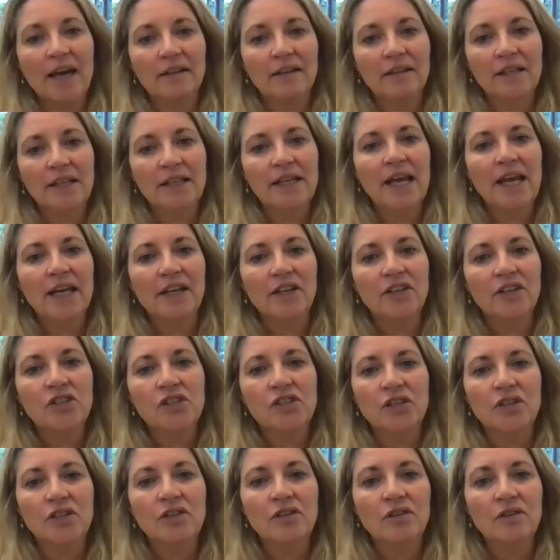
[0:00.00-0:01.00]

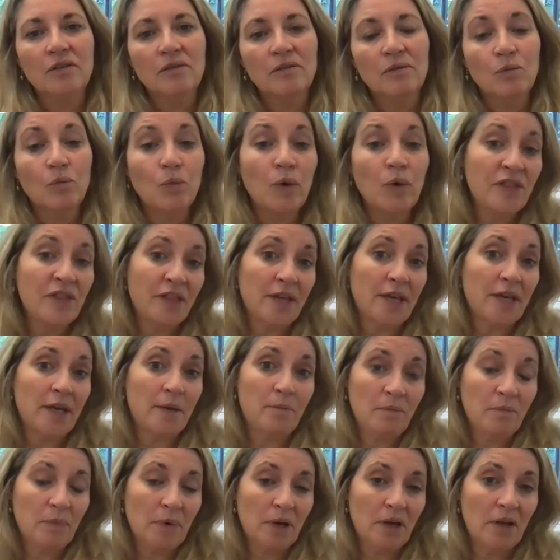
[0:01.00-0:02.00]
connection with
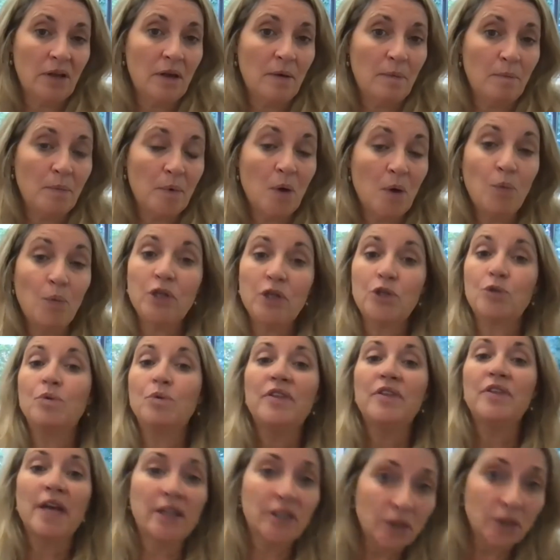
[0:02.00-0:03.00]
him, which
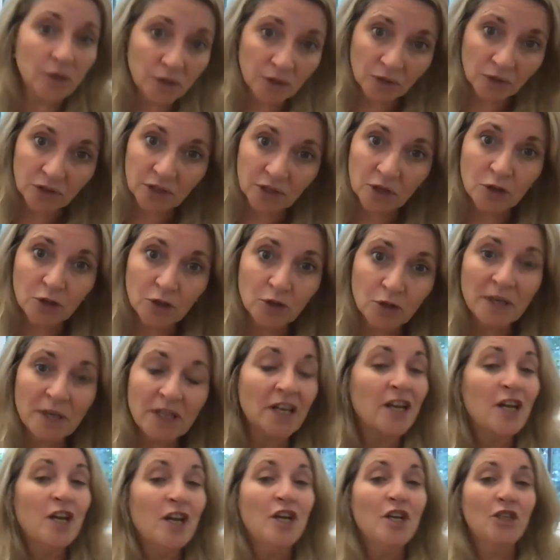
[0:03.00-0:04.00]
we then used on social
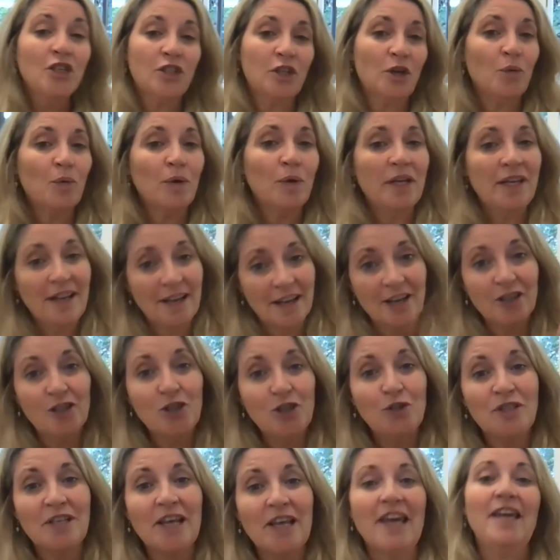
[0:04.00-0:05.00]
media. So we, as
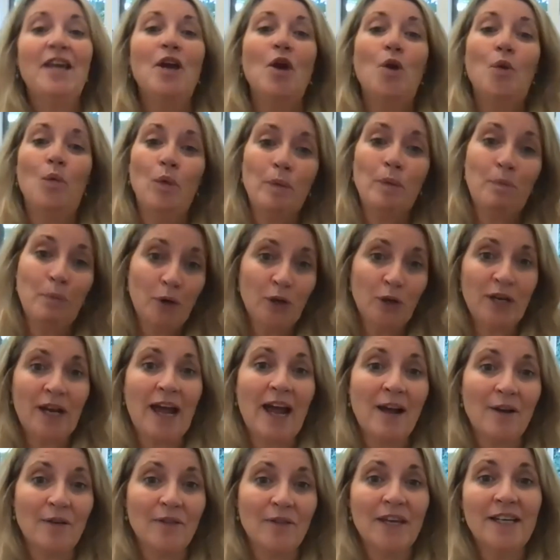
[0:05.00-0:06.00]
you say, we put it
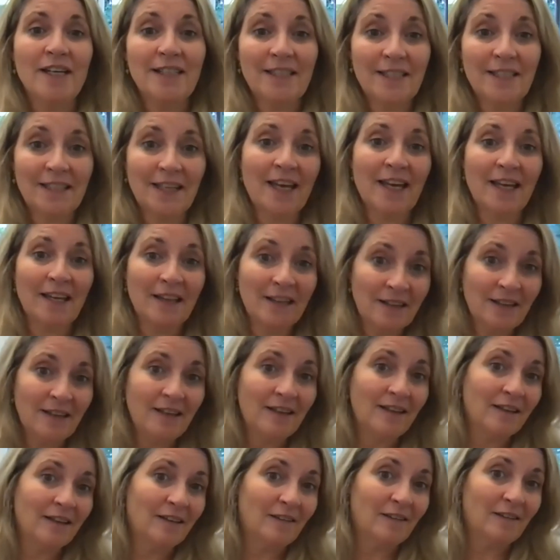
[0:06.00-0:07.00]
out there saying
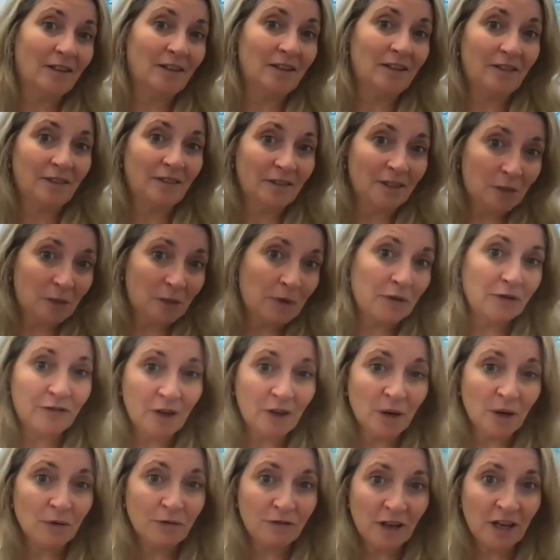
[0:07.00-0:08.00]
the
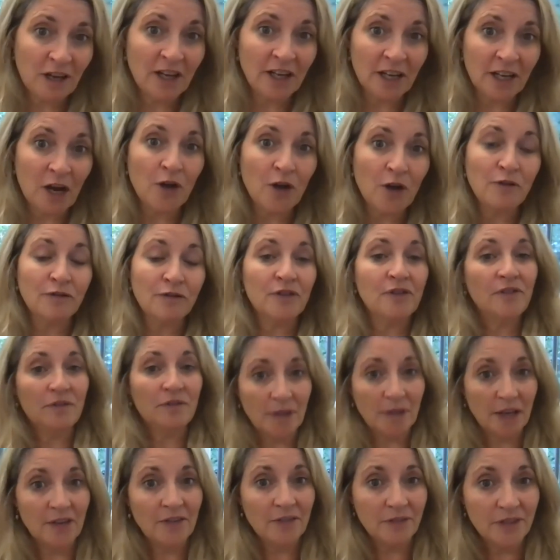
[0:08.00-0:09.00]
Spitfire were flying over and
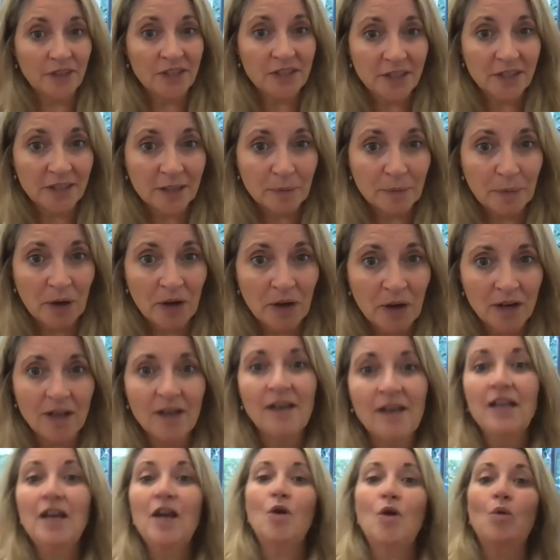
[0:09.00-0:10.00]
this is the
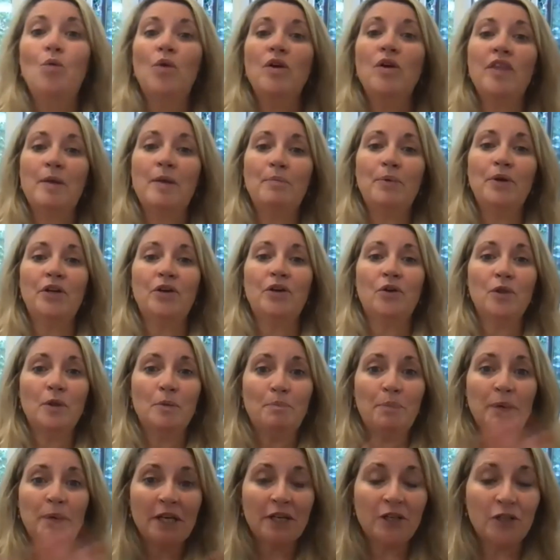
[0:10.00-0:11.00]
pilot. We then put it on
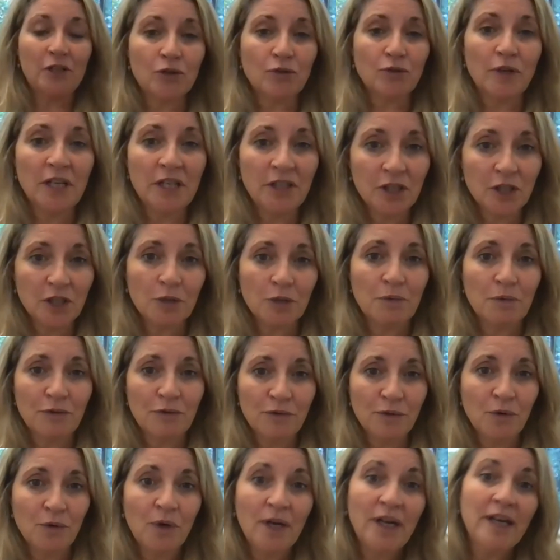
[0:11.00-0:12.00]
the big screen just
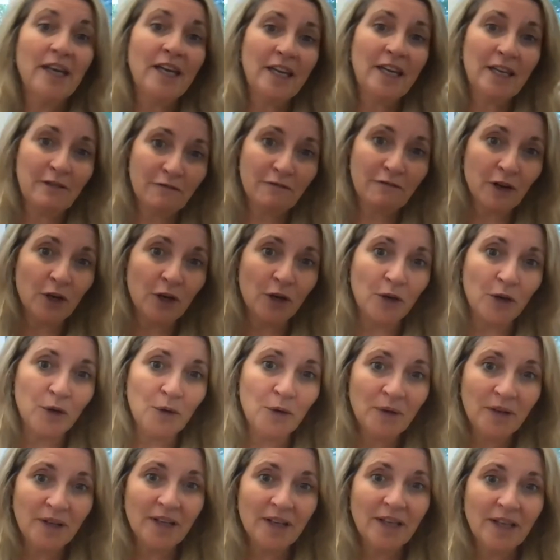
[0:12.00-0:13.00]
before he
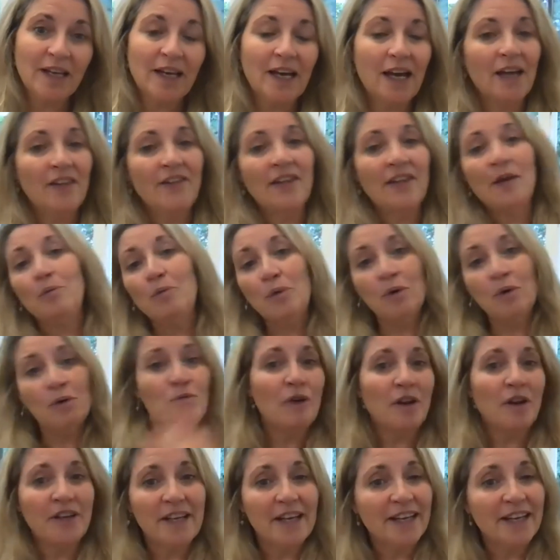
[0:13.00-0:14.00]
flew, and then we'll
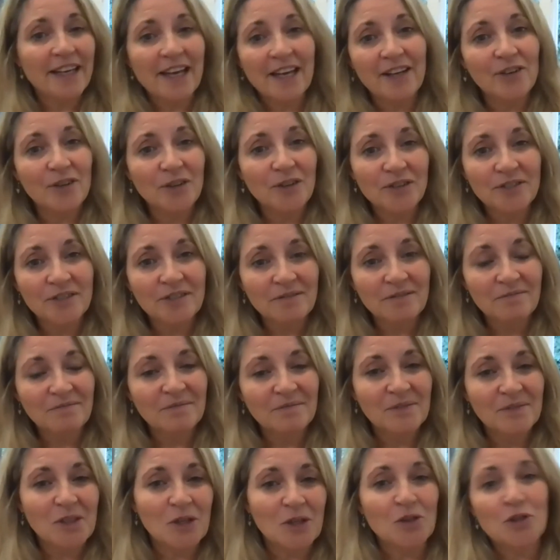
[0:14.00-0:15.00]
run it again on
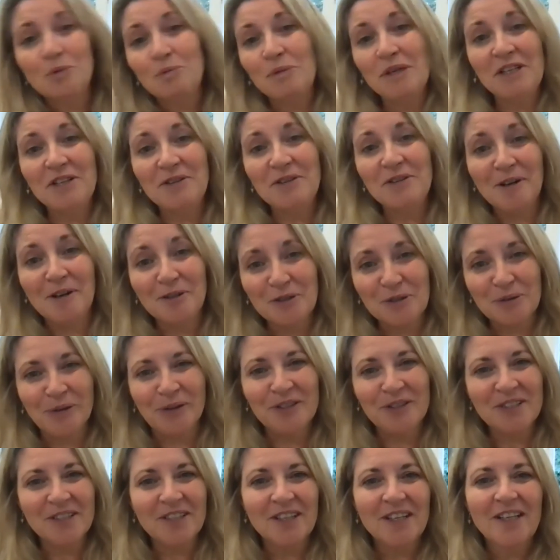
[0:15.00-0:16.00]
social media
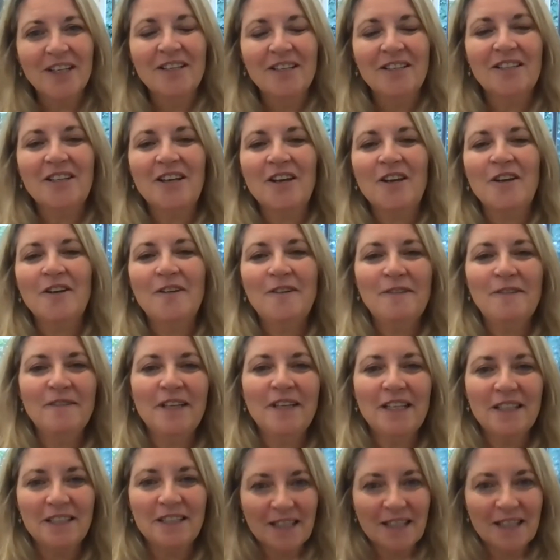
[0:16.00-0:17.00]
afterwards. So
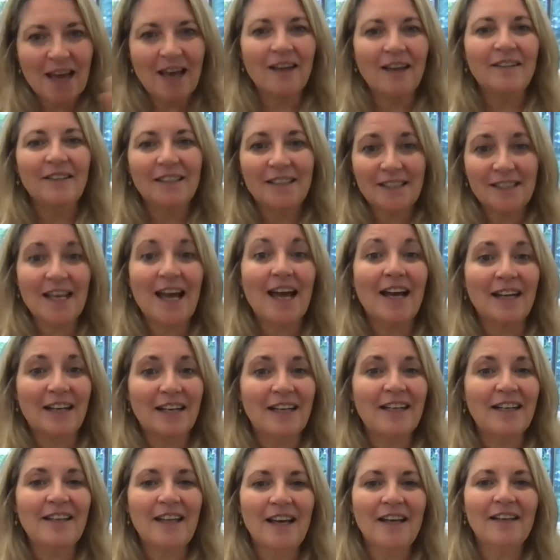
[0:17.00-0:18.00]
it's
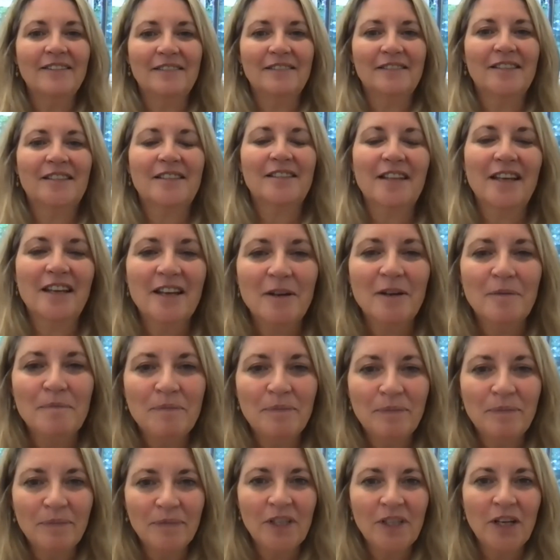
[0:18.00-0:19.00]
exactly that,
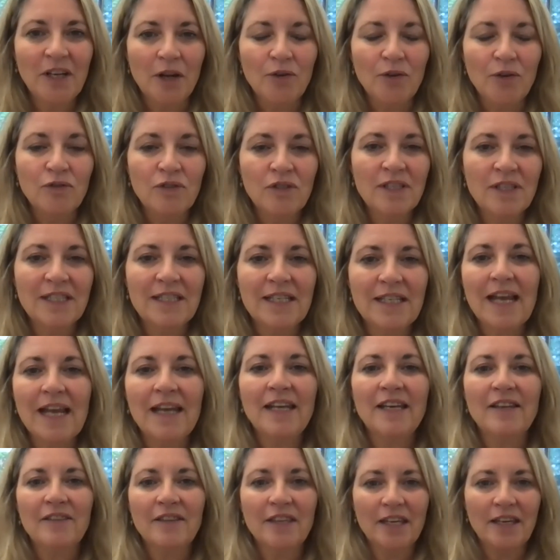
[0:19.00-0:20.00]
you know,
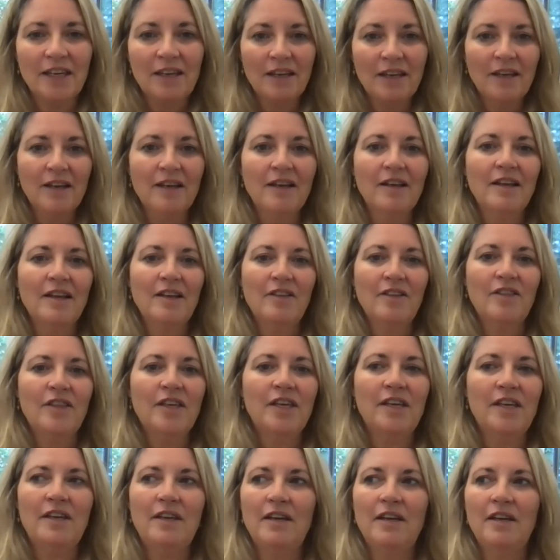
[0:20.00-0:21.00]
selling the
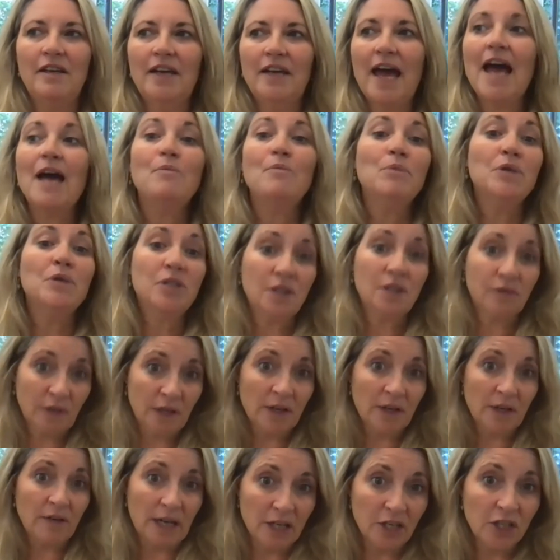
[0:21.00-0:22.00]

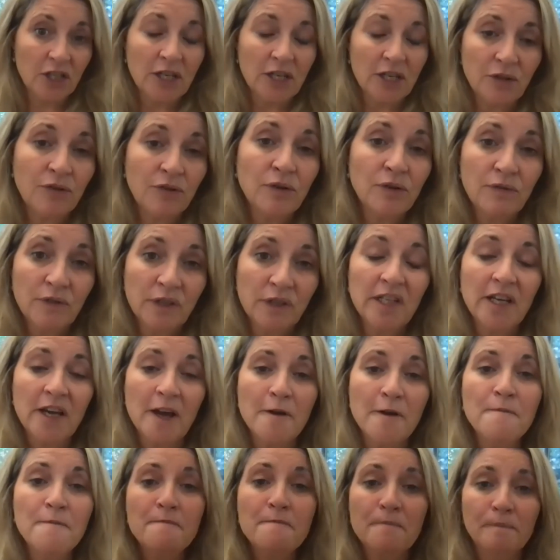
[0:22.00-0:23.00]
atmosphere actually through
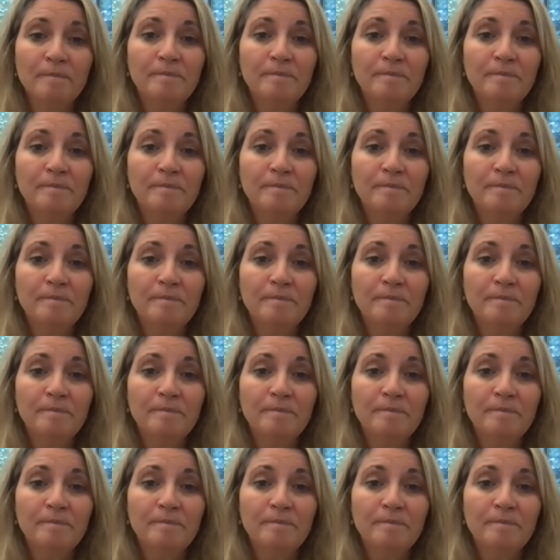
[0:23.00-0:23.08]
video.